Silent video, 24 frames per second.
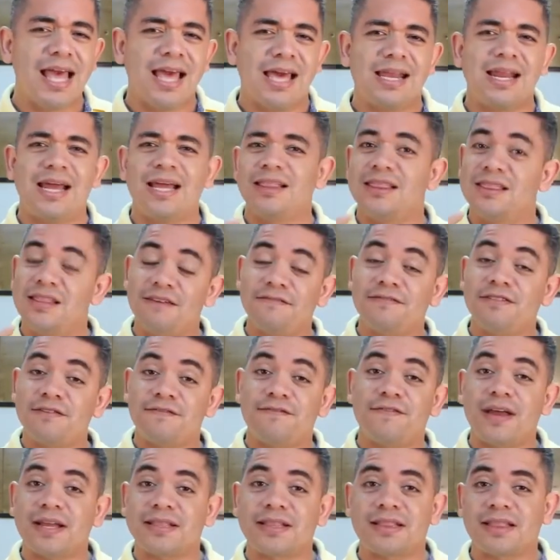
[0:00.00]
and I I love the
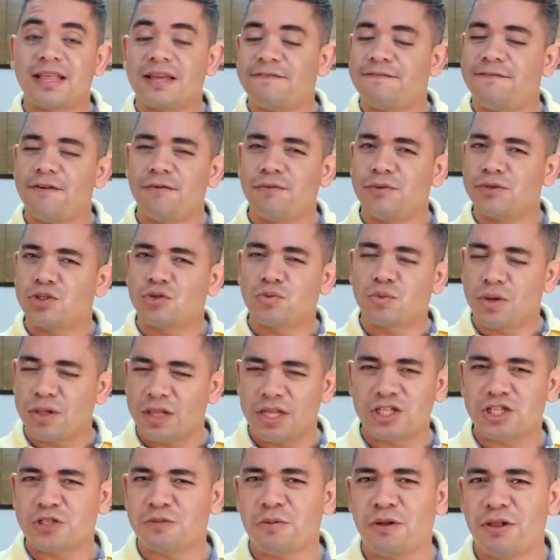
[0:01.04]
fact that that phone was
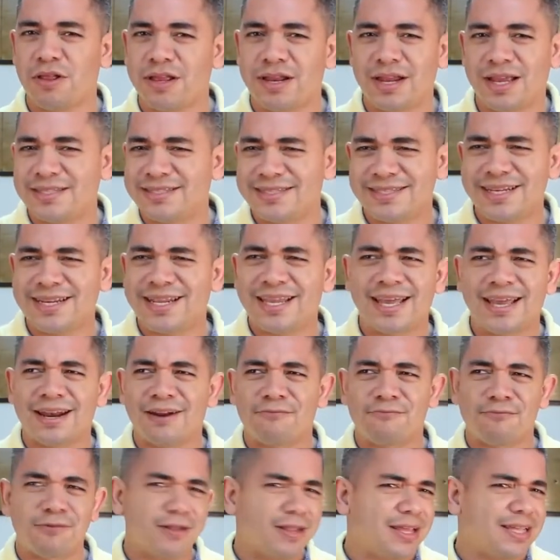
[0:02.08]
really small, and I did get a
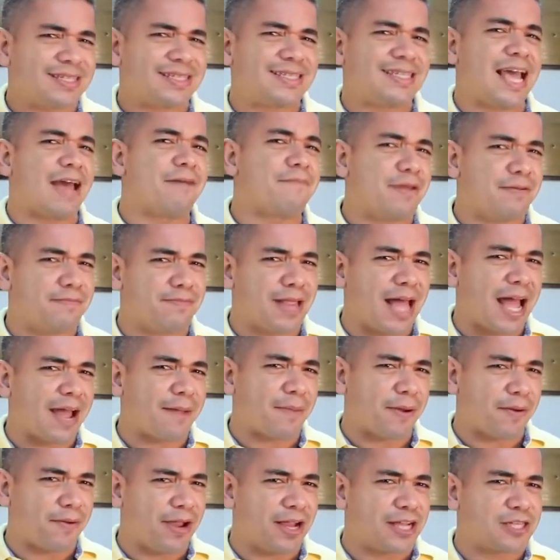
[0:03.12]
really snappy
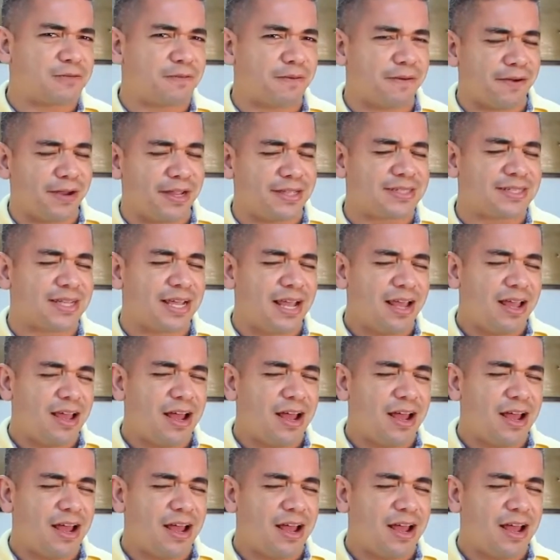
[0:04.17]
BlackBerry experience